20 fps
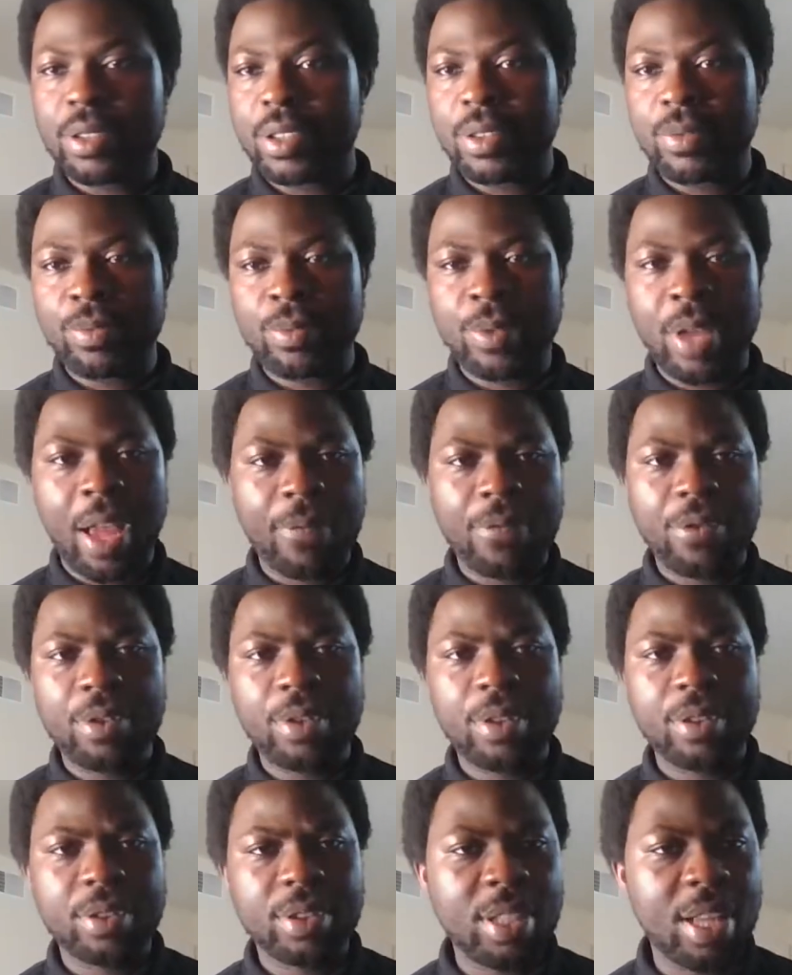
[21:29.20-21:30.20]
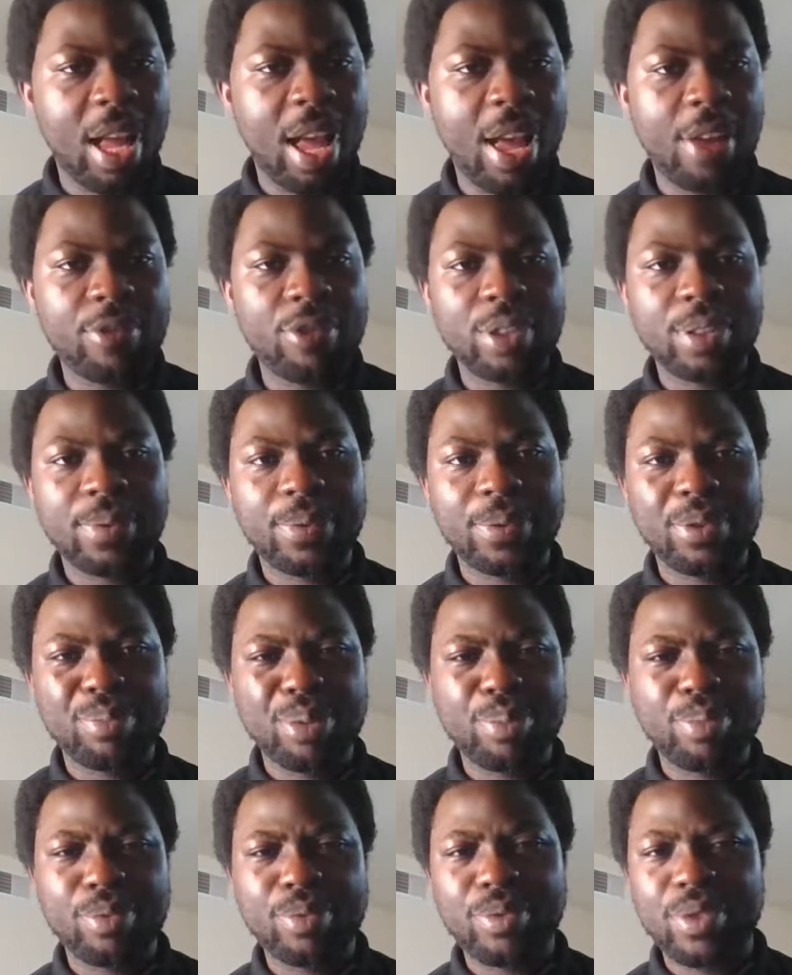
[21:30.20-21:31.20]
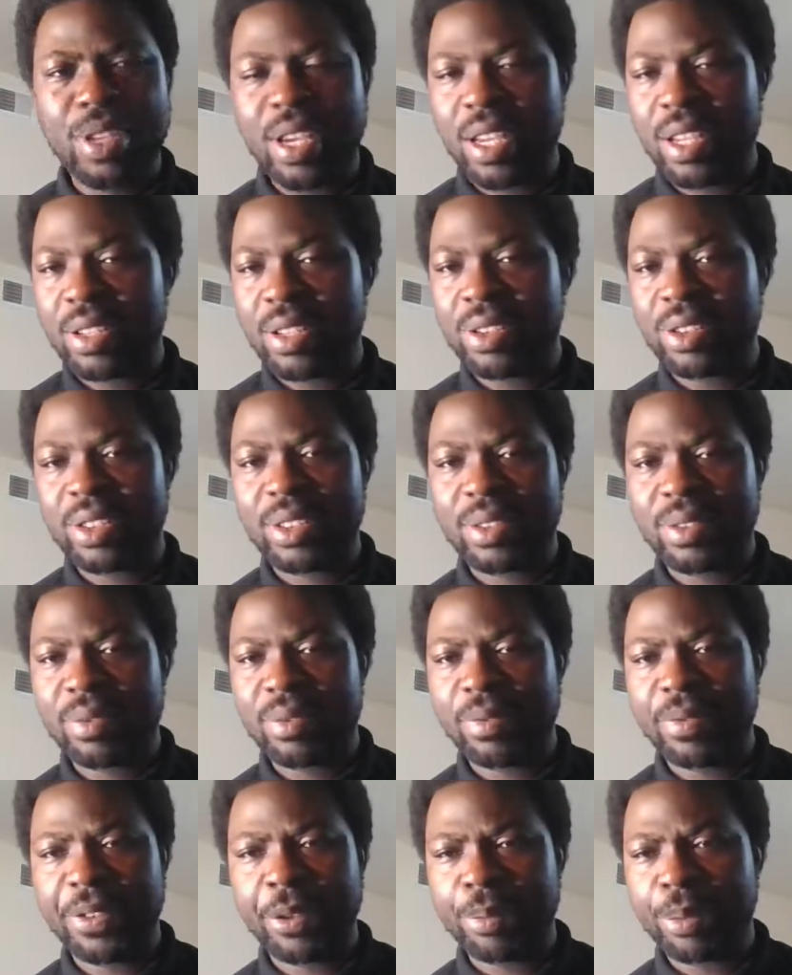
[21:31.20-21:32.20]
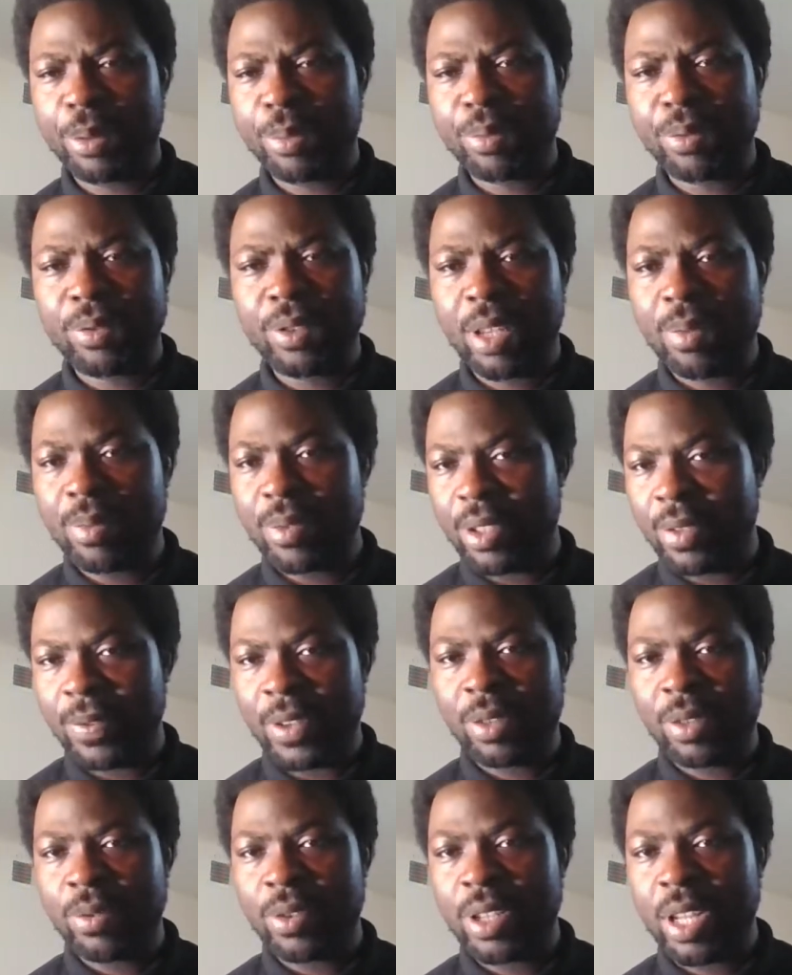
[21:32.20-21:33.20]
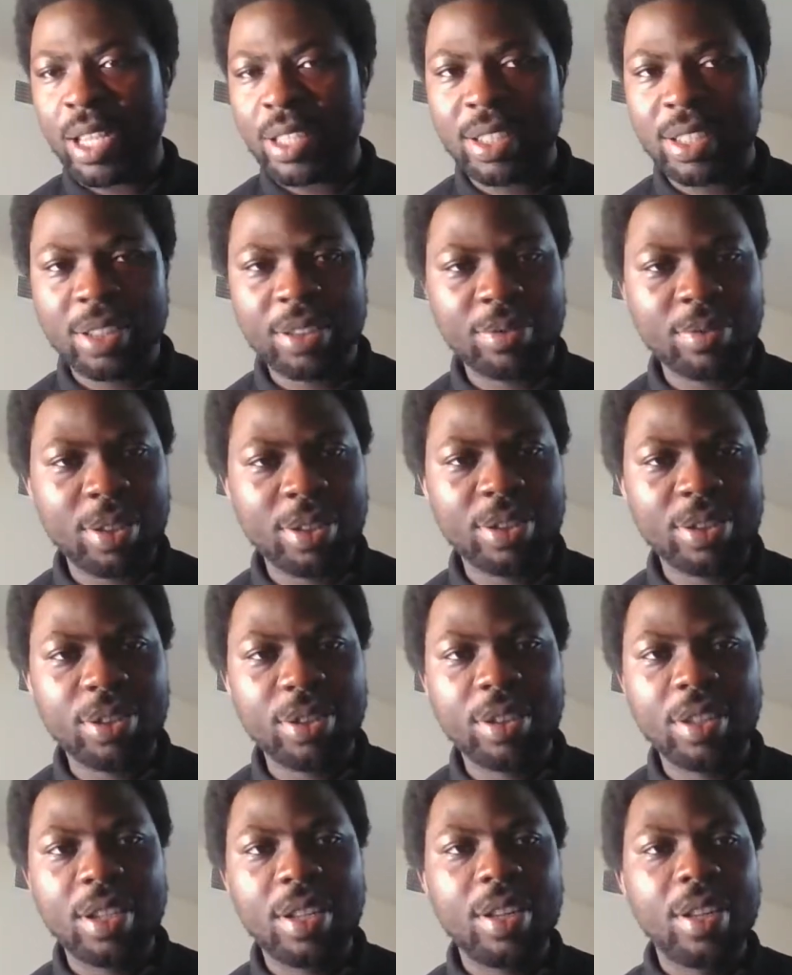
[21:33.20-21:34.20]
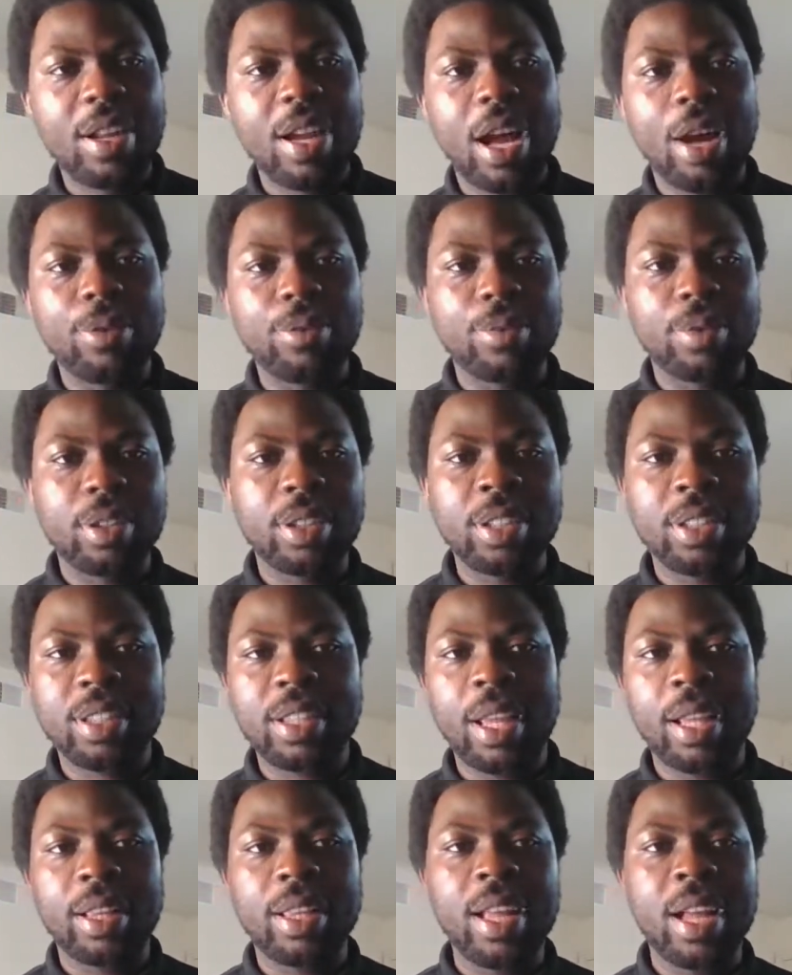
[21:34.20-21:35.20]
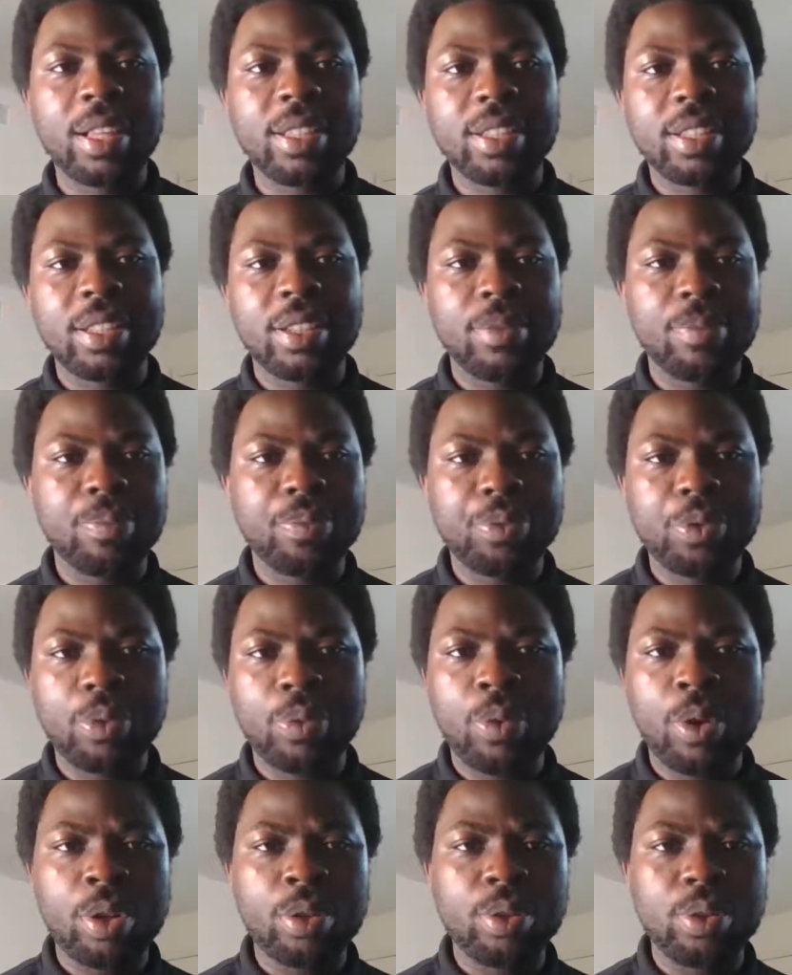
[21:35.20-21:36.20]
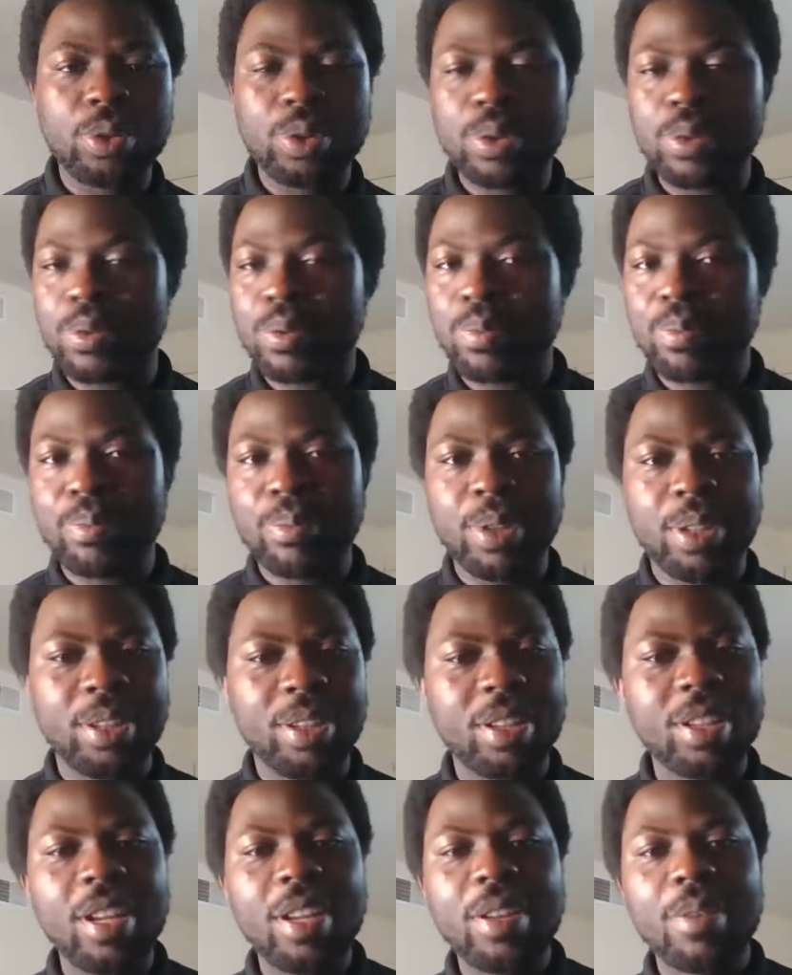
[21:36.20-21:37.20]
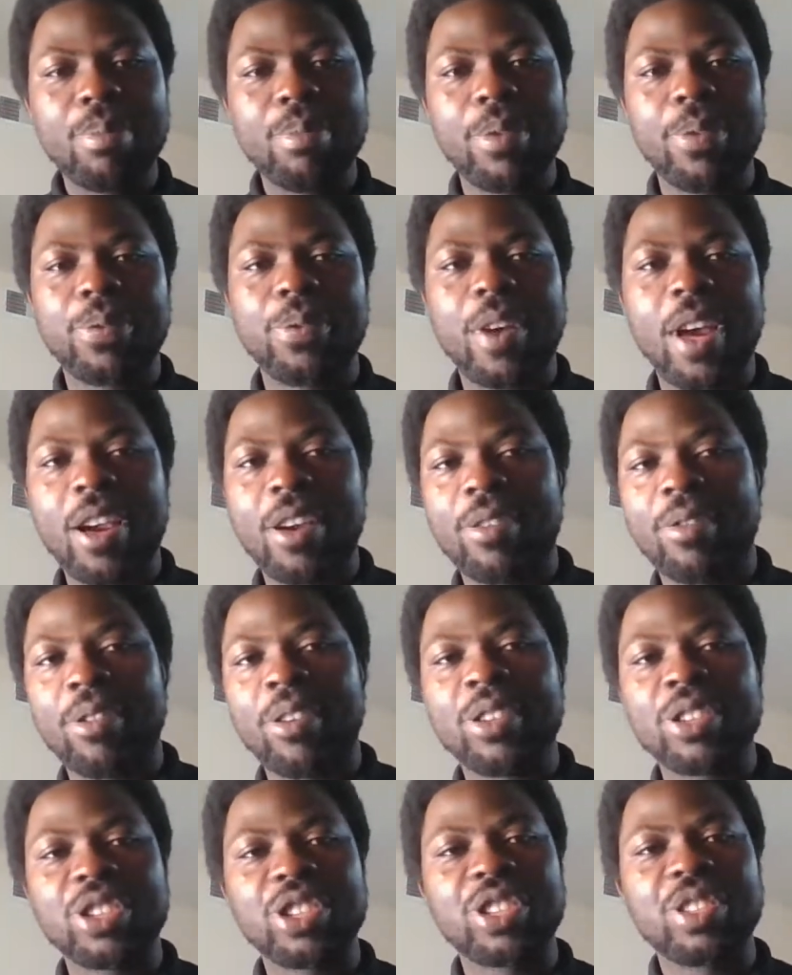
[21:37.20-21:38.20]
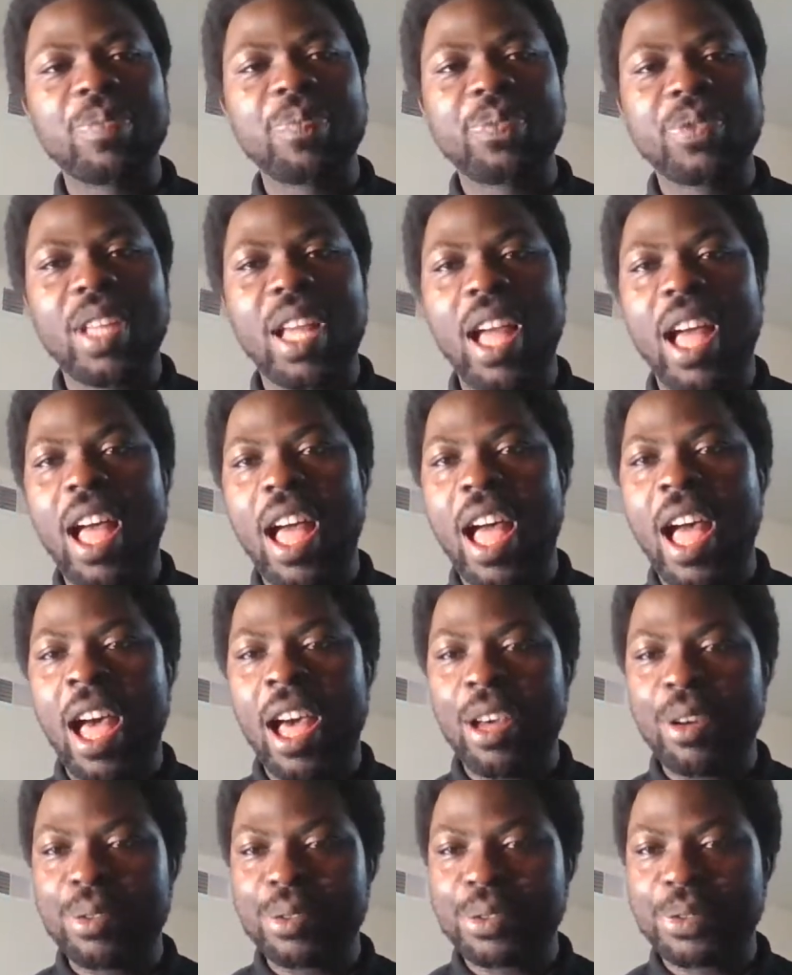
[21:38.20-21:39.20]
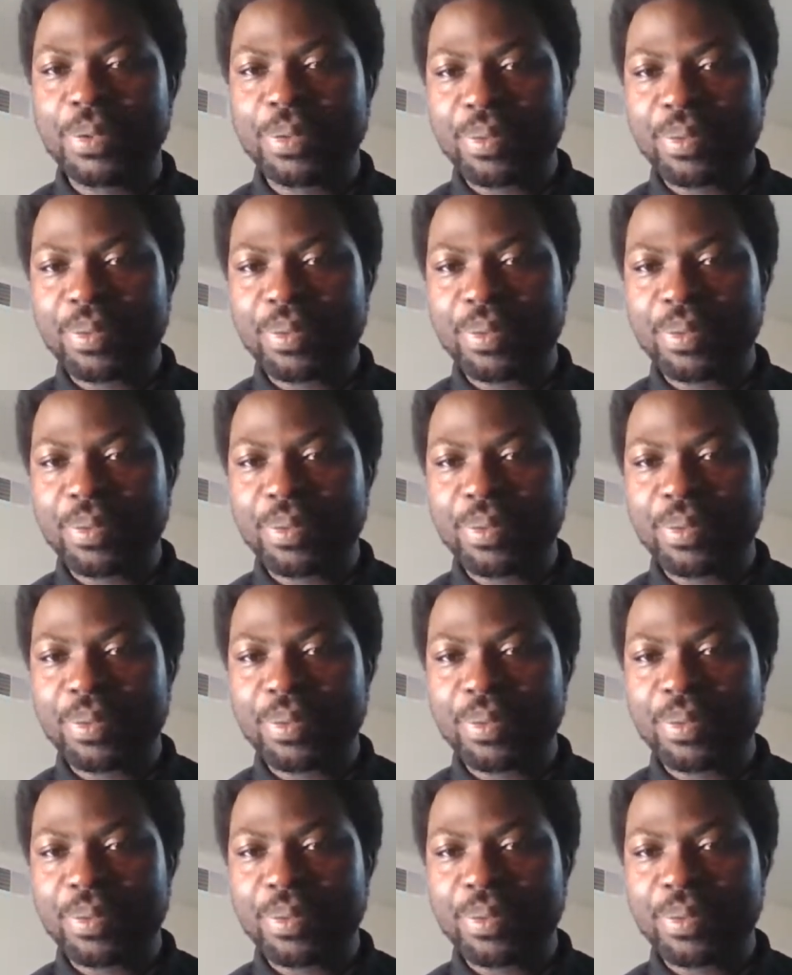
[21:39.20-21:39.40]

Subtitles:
we have, since I have just few people here, just few people. Let me, if anyone has any question, I'll quickly take that in 1-2 minutes before I rush out.